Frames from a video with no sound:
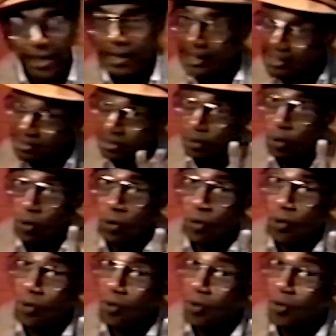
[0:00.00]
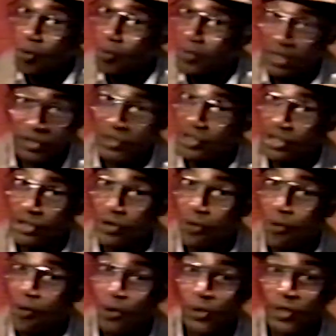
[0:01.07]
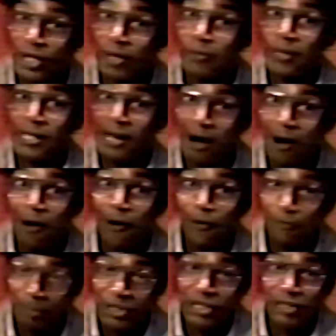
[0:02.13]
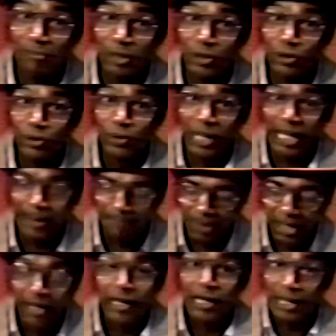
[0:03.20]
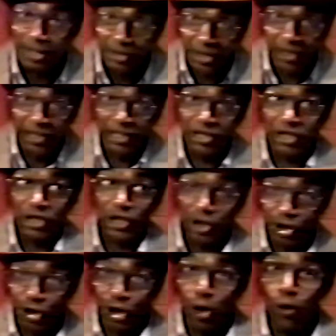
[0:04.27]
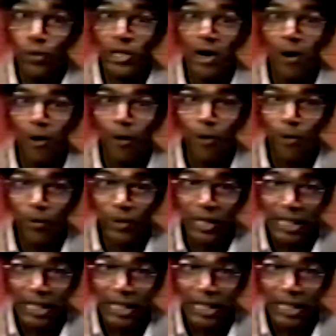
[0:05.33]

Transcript: He said, oh, this is no ordinary dog, Mr. McCooley. Said, this is a show dog.